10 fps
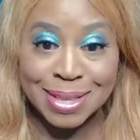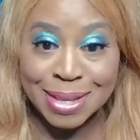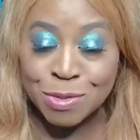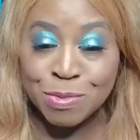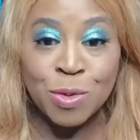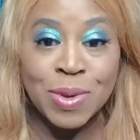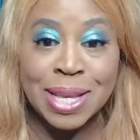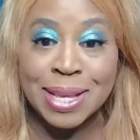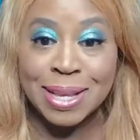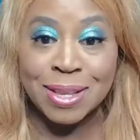This
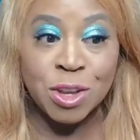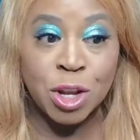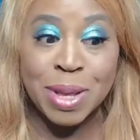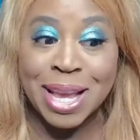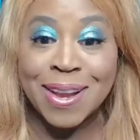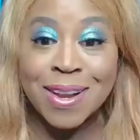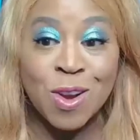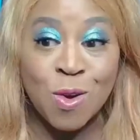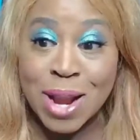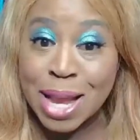movie is going to make a
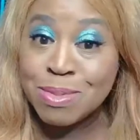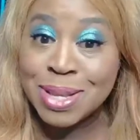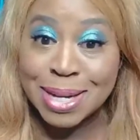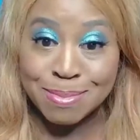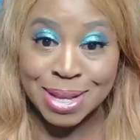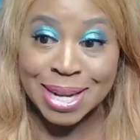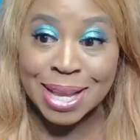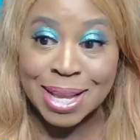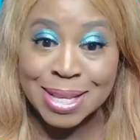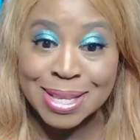crap ton of
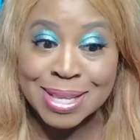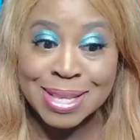money,